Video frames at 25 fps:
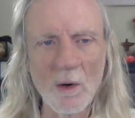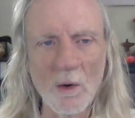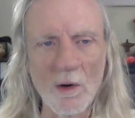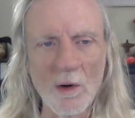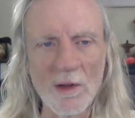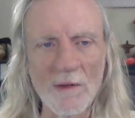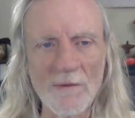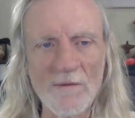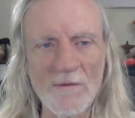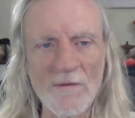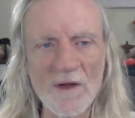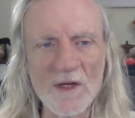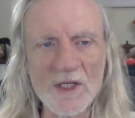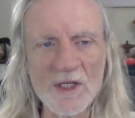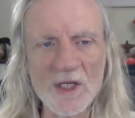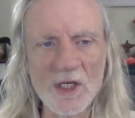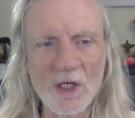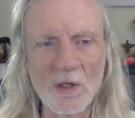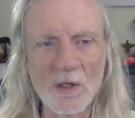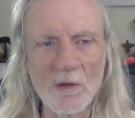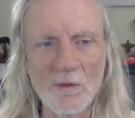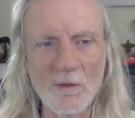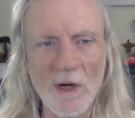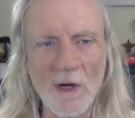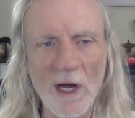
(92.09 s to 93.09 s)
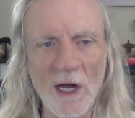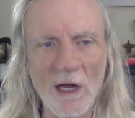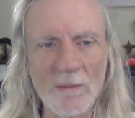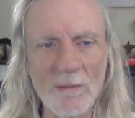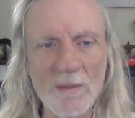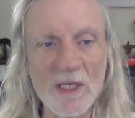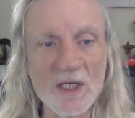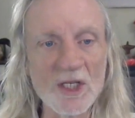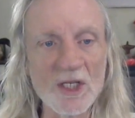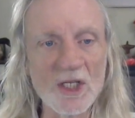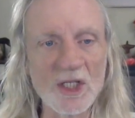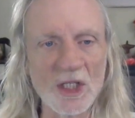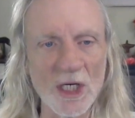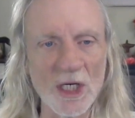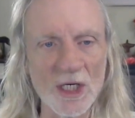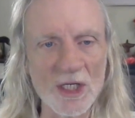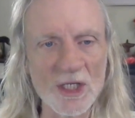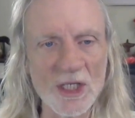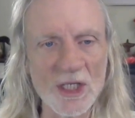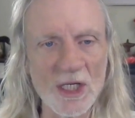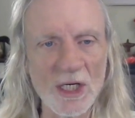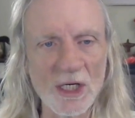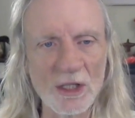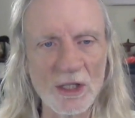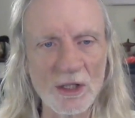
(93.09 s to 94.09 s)
or the physical realm is
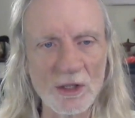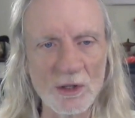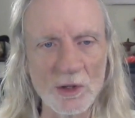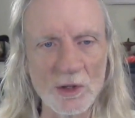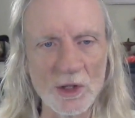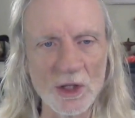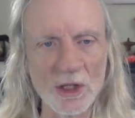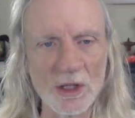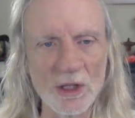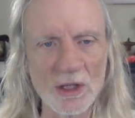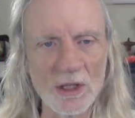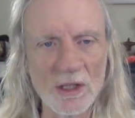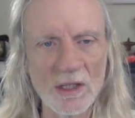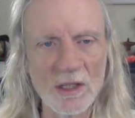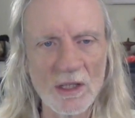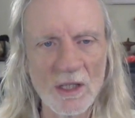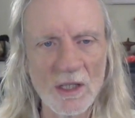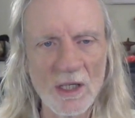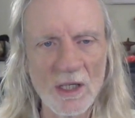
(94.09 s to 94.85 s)
just an illusion.